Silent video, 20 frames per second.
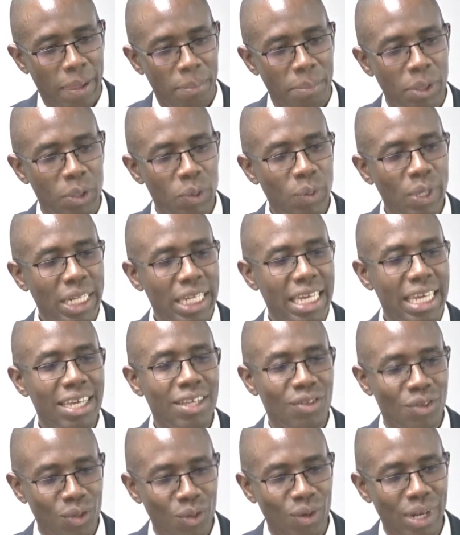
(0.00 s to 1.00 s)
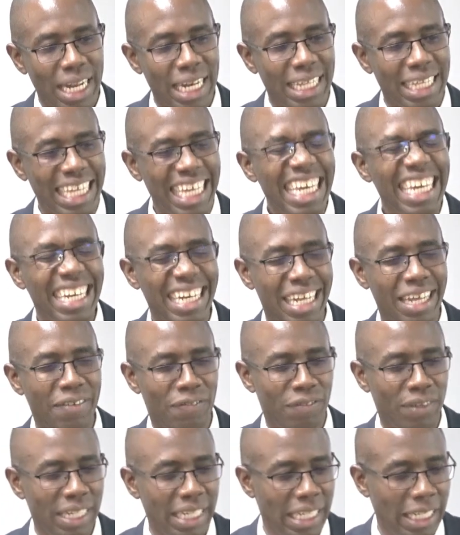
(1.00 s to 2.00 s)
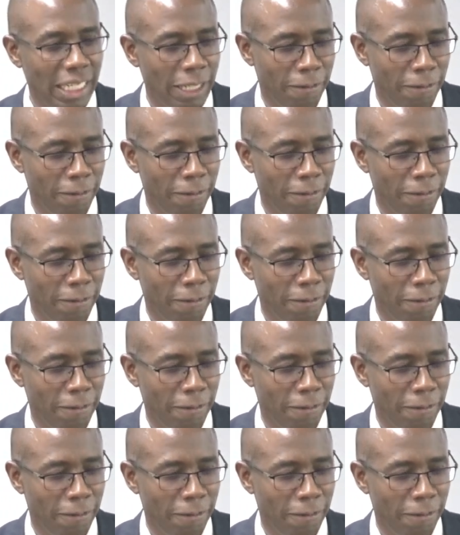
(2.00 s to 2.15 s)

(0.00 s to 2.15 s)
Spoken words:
Between King Saul and King David,